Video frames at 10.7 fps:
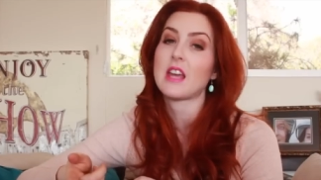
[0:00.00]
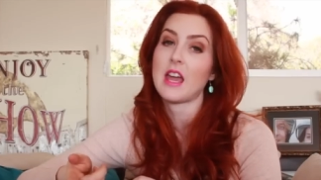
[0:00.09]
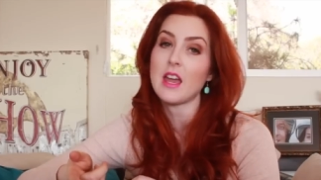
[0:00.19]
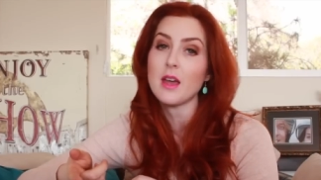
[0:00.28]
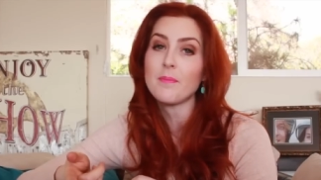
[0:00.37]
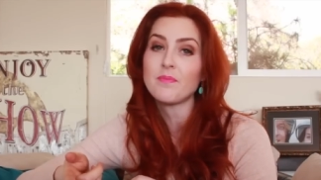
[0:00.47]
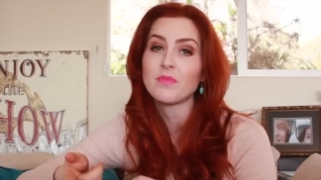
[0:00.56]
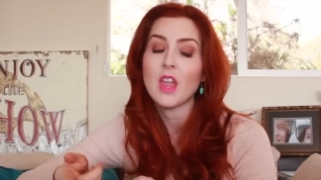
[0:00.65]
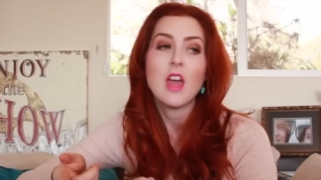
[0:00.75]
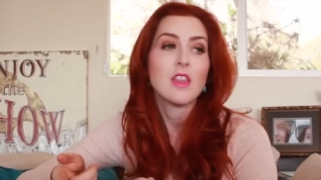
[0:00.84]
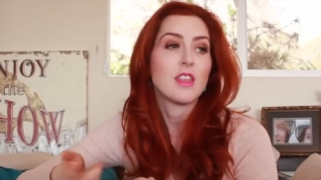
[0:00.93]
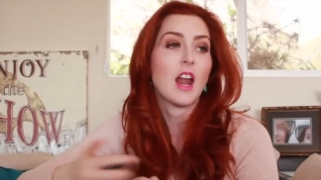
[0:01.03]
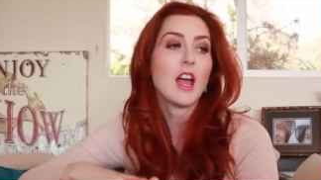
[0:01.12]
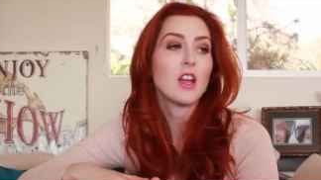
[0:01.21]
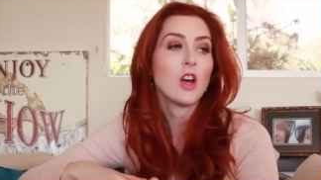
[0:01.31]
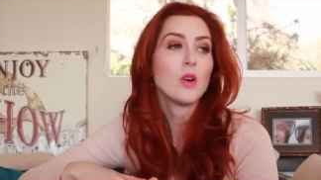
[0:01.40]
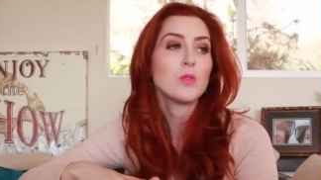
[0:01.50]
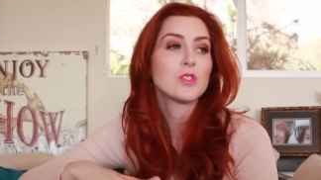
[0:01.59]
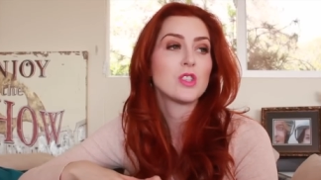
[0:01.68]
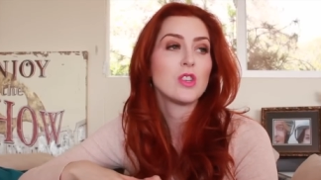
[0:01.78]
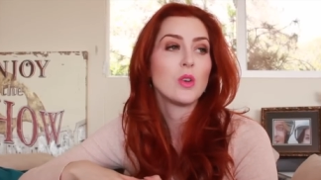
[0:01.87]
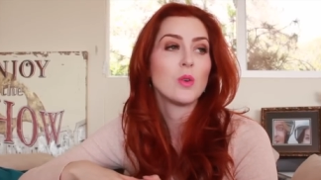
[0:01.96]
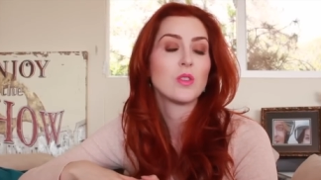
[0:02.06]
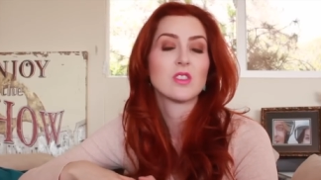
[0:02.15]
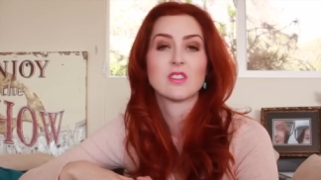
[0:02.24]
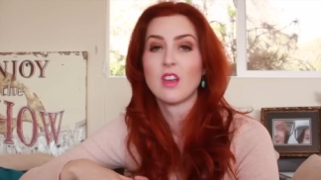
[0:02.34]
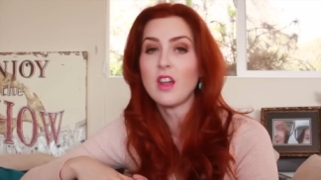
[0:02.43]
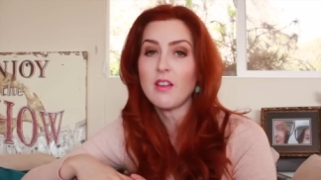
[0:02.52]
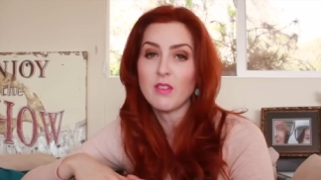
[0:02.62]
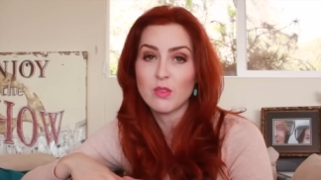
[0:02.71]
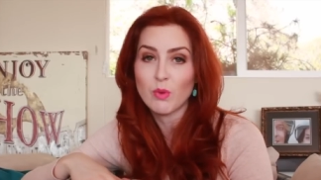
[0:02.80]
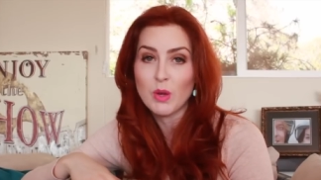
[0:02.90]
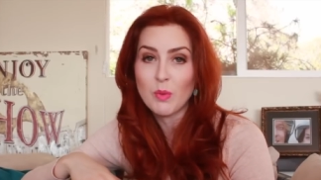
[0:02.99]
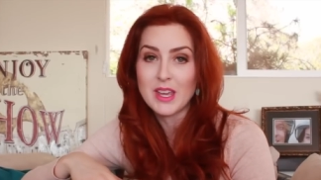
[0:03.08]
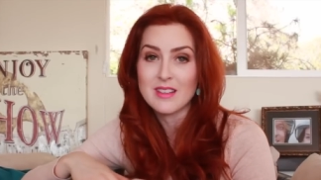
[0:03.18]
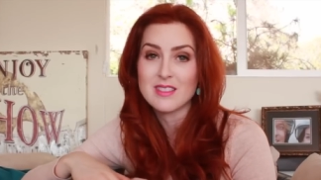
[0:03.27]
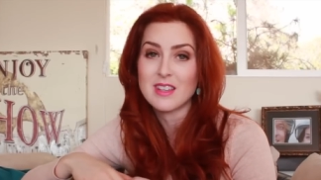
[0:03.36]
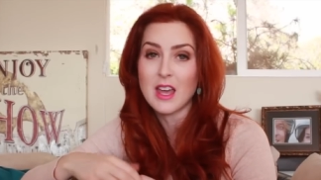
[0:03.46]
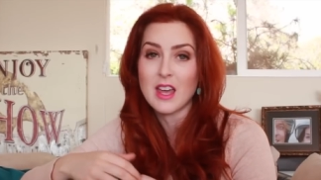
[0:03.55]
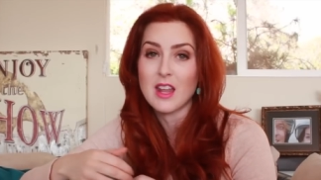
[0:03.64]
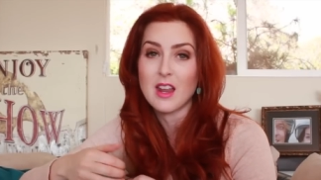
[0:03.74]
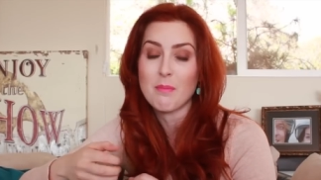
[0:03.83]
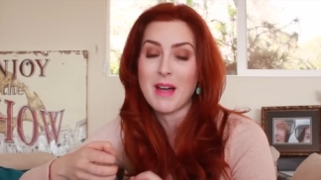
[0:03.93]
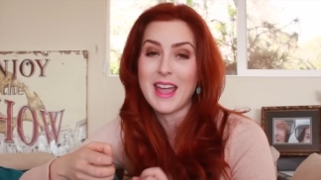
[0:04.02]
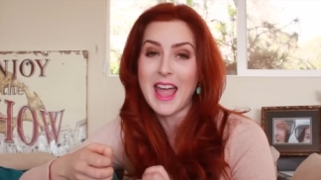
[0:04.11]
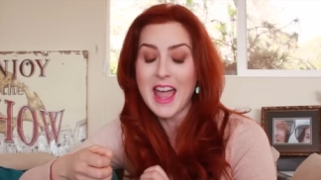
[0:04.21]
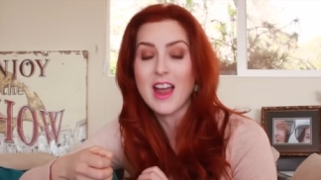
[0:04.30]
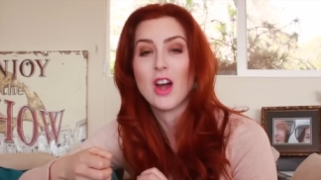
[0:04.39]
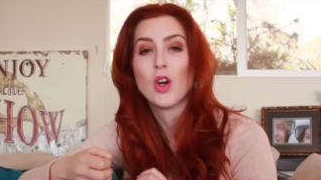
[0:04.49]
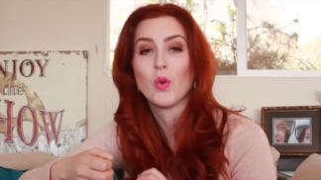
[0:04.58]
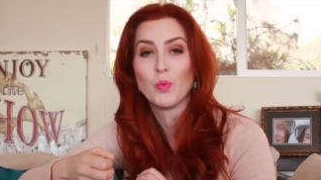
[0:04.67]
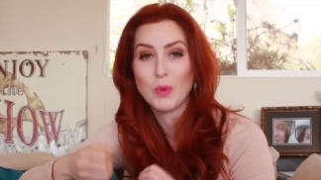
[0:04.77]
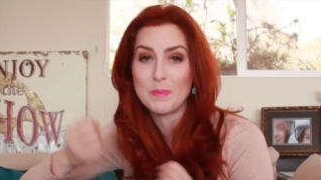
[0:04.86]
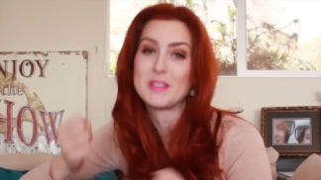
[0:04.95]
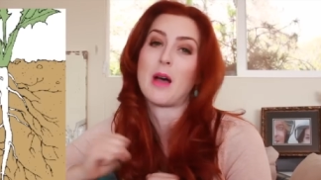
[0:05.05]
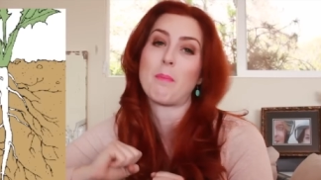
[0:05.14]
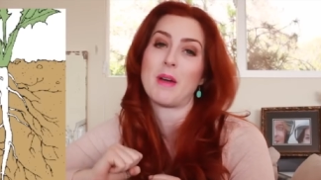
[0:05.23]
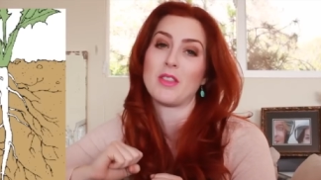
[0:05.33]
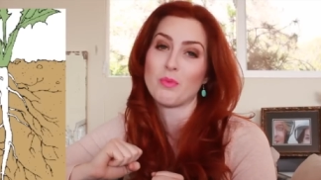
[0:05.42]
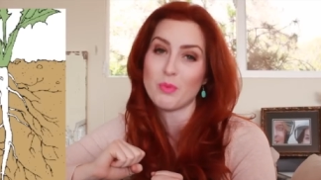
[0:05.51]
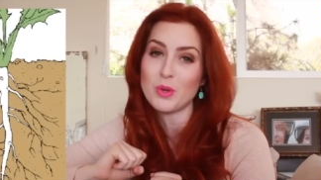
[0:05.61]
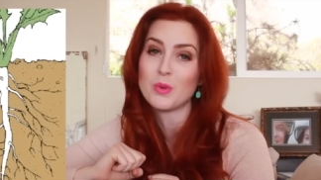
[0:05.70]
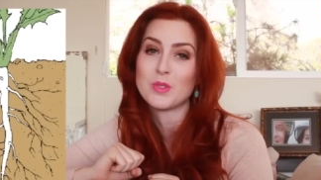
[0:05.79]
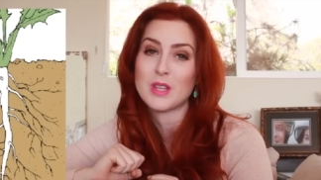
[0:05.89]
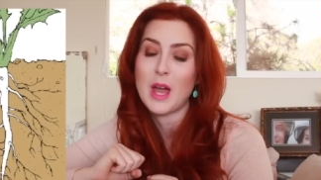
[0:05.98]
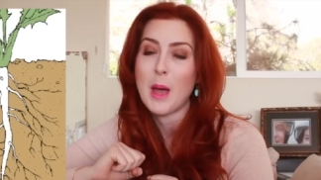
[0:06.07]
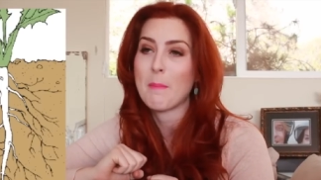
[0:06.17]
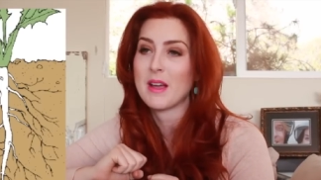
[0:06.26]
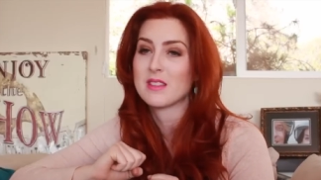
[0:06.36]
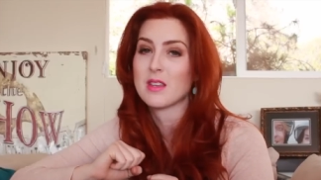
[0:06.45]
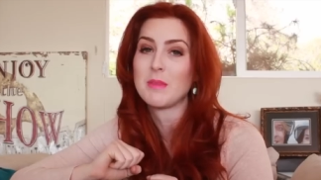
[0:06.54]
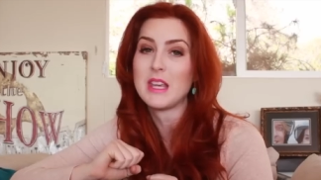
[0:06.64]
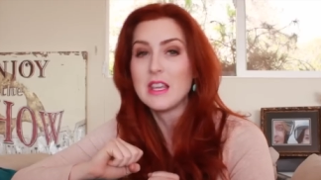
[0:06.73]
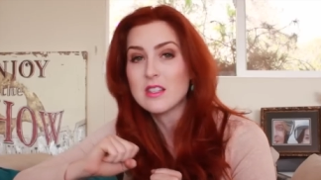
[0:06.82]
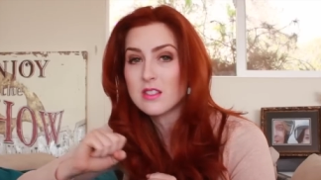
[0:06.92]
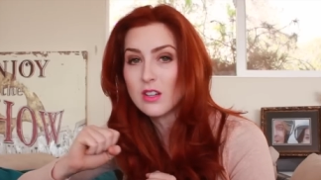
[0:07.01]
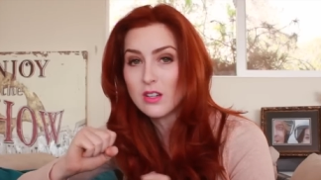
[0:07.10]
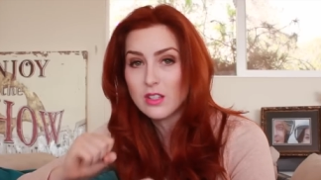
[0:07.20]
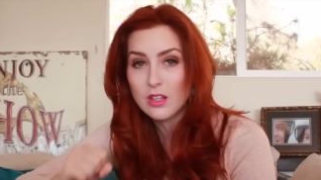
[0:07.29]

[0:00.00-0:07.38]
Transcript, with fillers: of him, that I go to the salon every three weeks to get my hair ripped out by the root by some Eastern